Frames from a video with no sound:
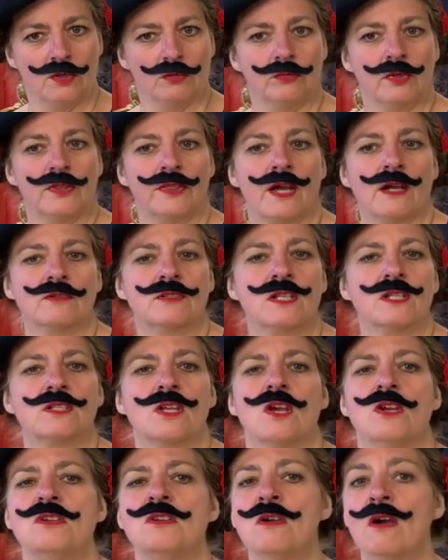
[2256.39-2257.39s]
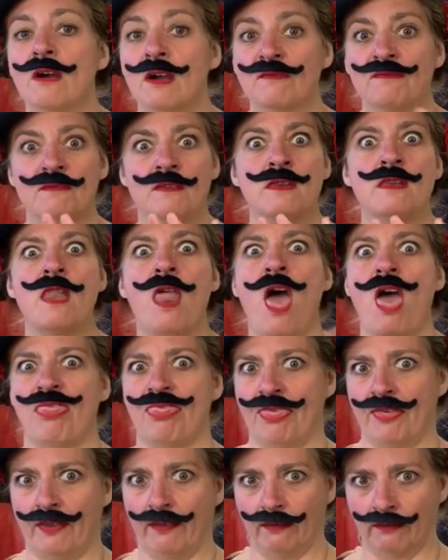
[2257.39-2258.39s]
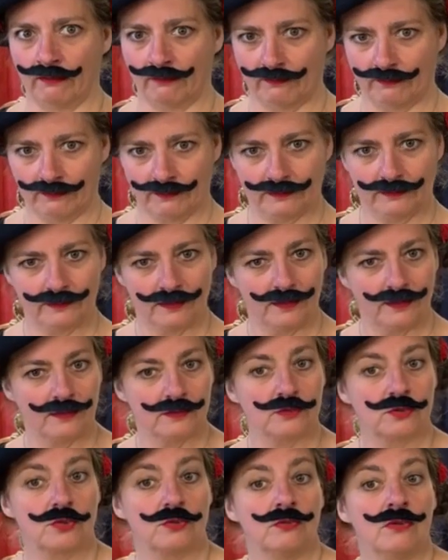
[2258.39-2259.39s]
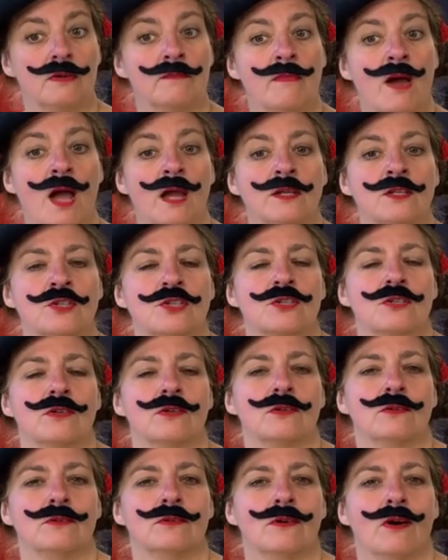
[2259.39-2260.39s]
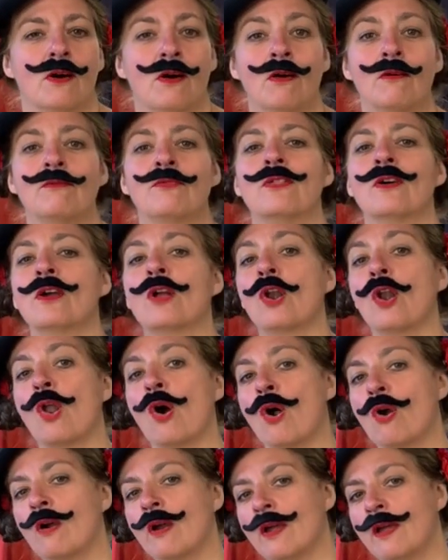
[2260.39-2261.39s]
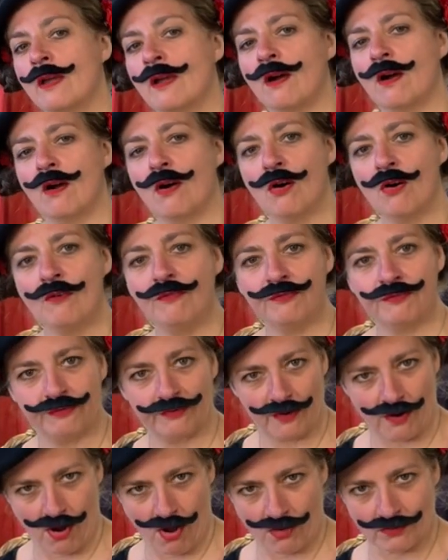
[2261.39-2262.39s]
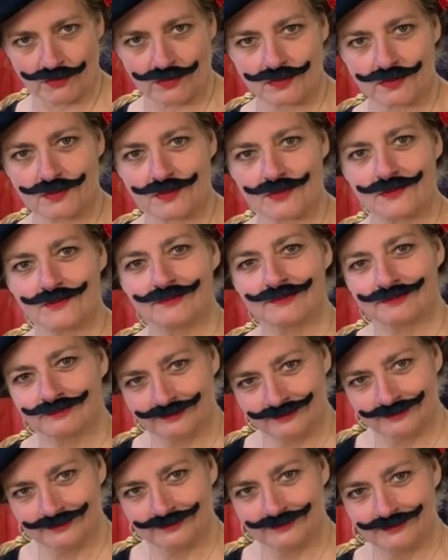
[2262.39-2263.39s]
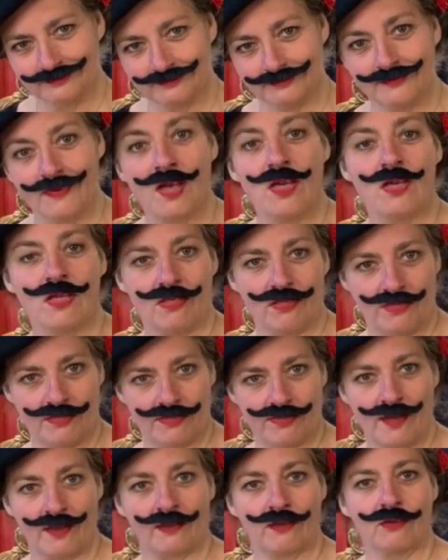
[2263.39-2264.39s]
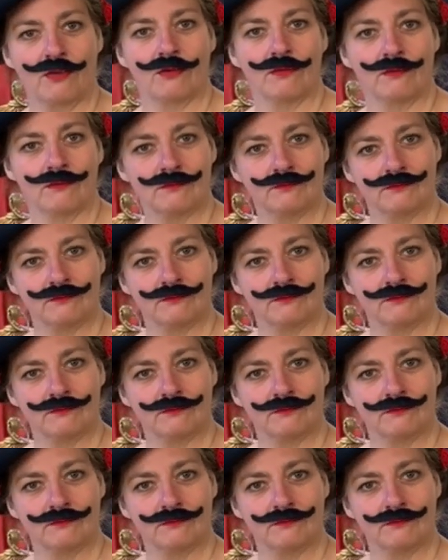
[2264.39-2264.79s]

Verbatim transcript: Without it, you have nothing to remind you of the glory of France. Thank you.